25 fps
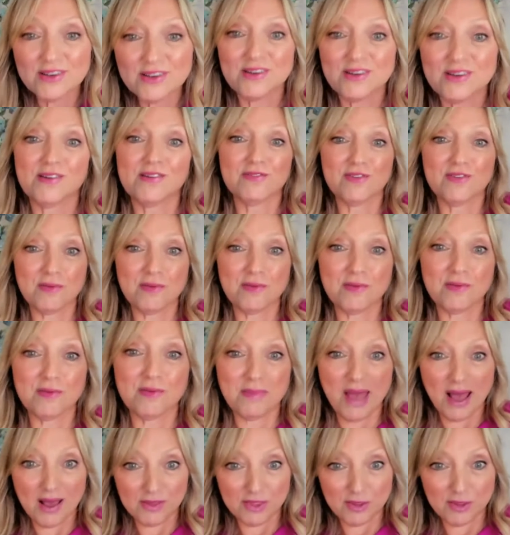from the
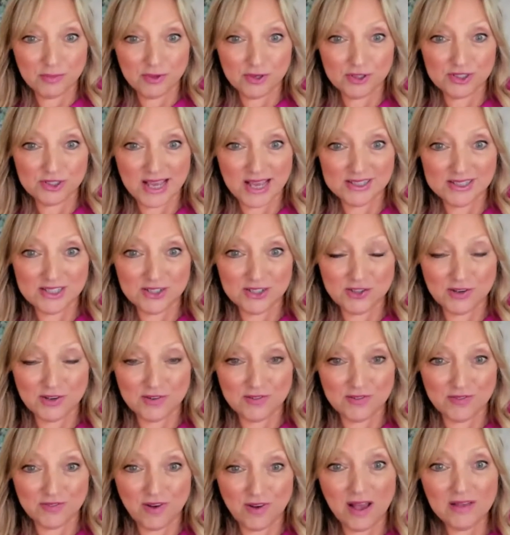percentage of
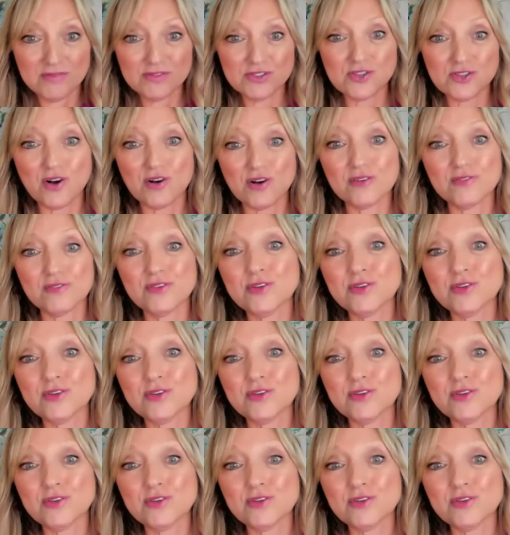5-star reviews,